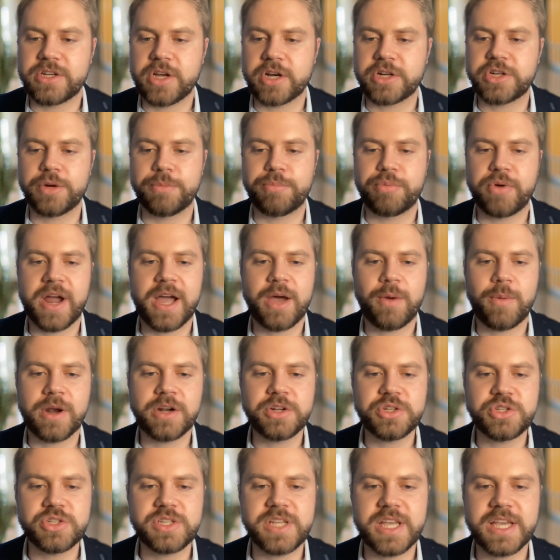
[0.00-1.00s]
Dr. Pratt, why
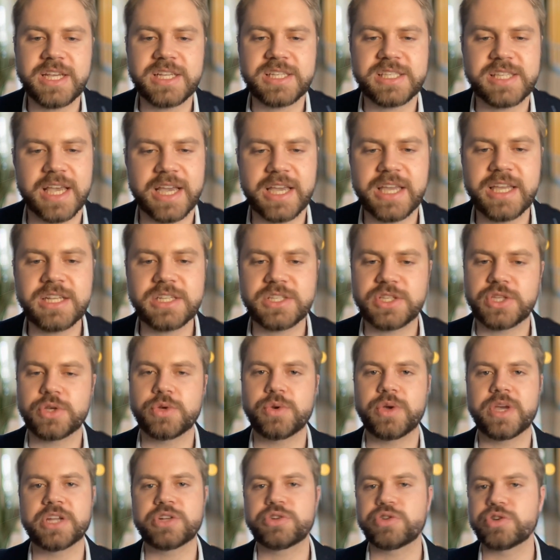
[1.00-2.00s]
don't you take a second
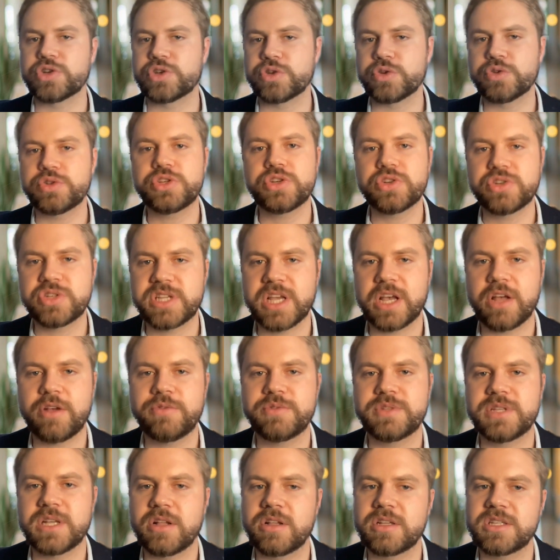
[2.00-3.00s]
to introduce
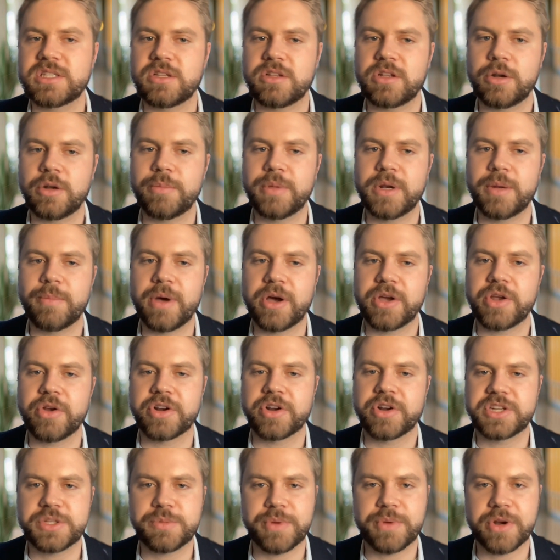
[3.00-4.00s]
yourself, tell us a little bit about your
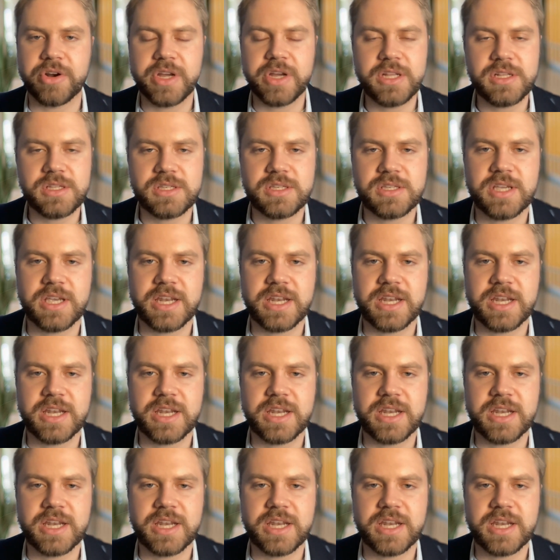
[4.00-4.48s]
experience,